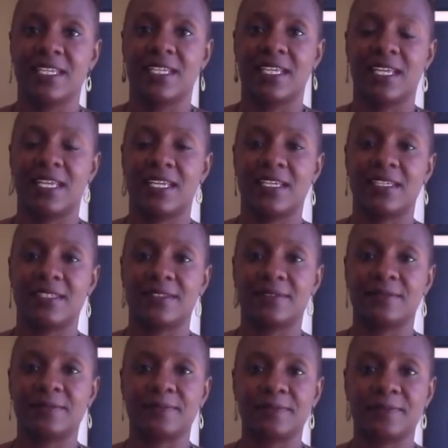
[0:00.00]

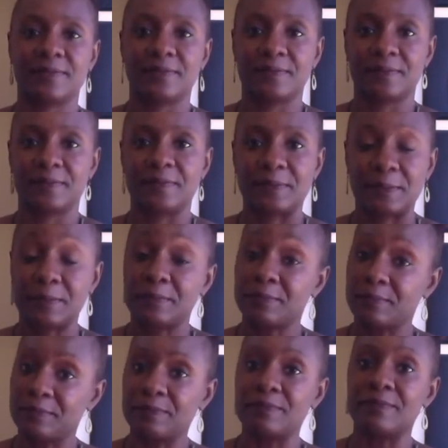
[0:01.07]

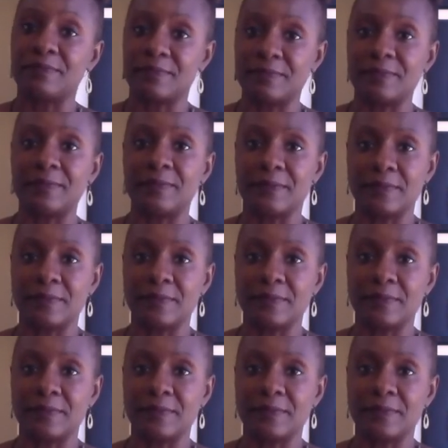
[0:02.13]
(no one is talking)